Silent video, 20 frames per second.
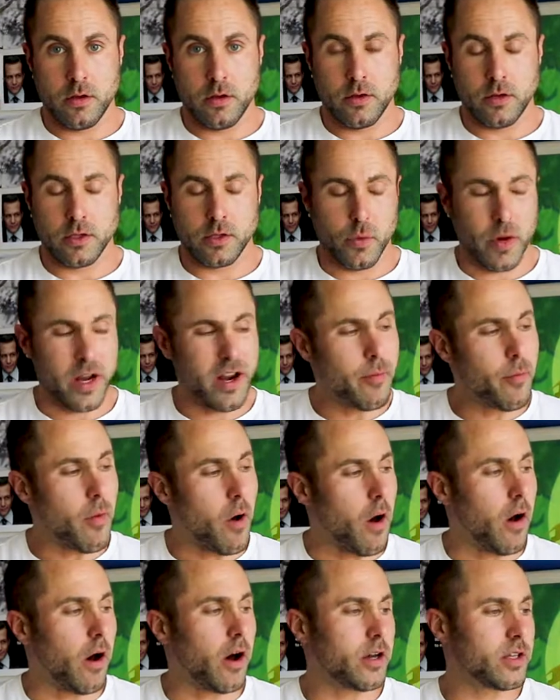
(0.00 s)
So when I'm
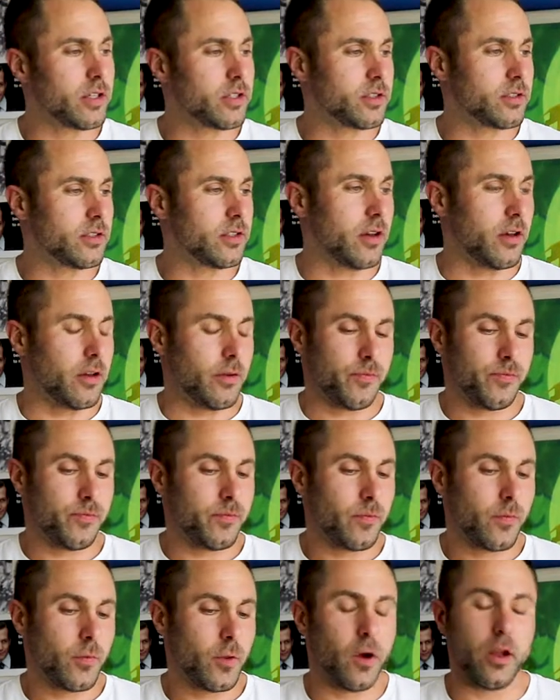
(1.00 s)
asked that,
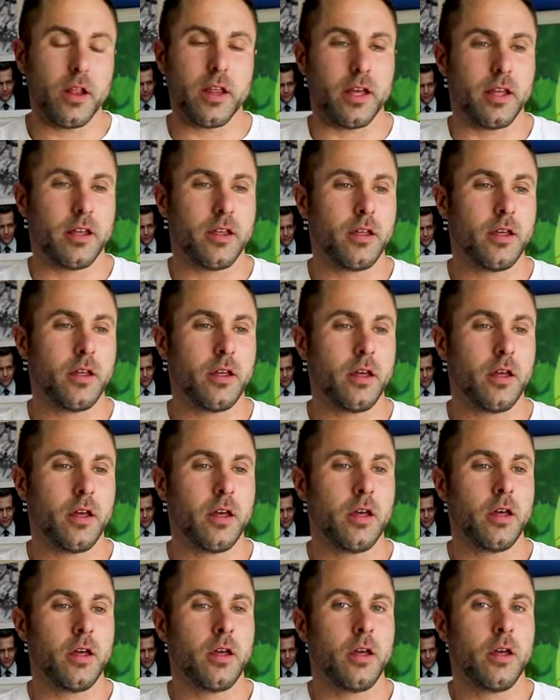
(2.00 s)
Ollie,
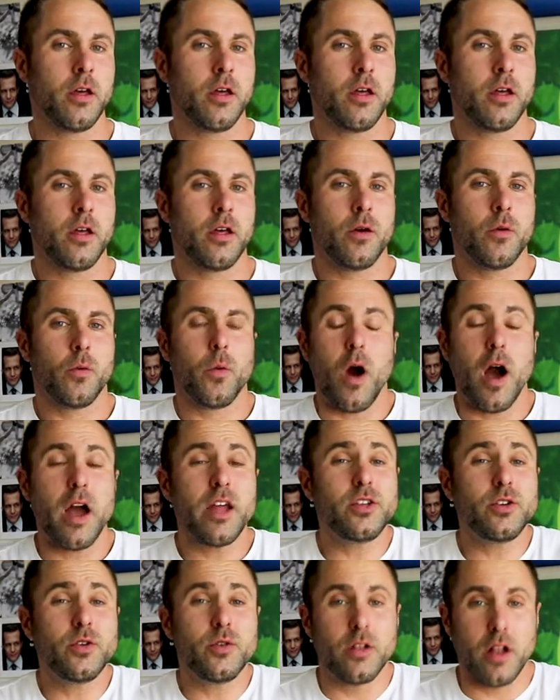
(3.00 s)
why
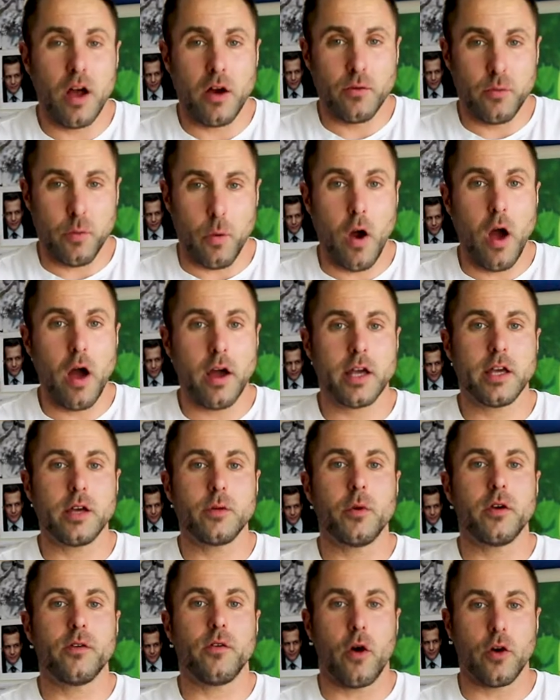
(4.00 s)
do you love
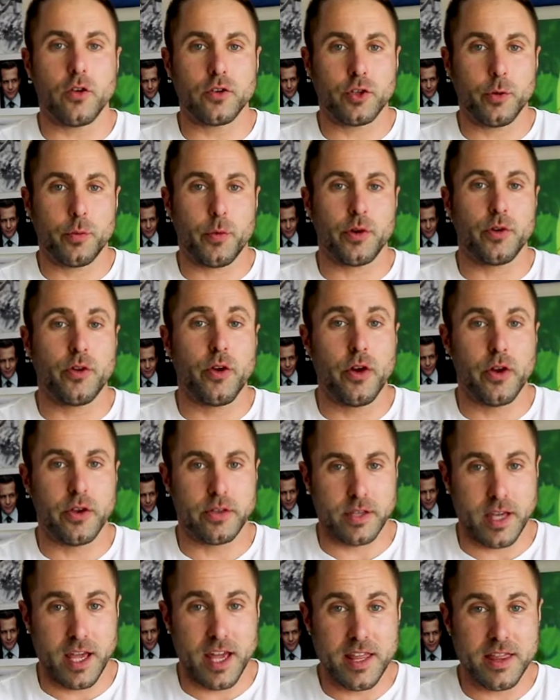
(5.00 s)
working with
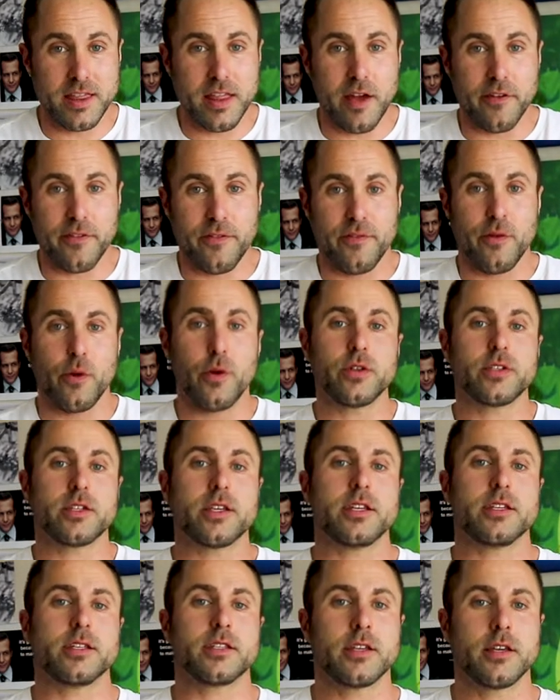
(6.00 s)
entrepreneurs in their
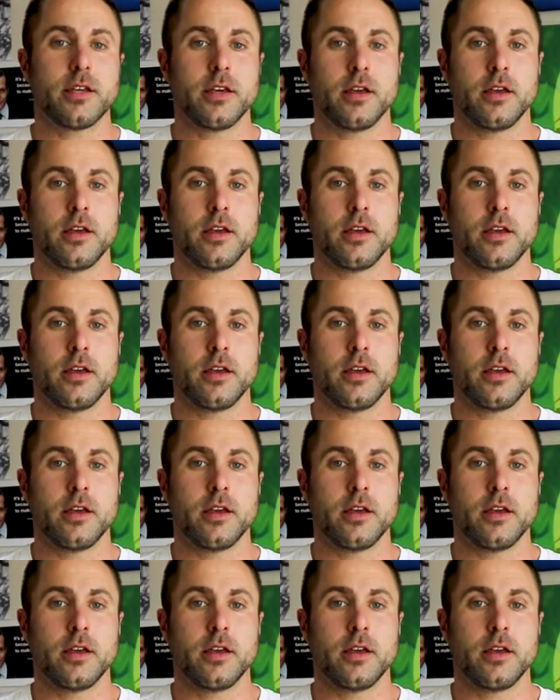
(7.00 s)
40s,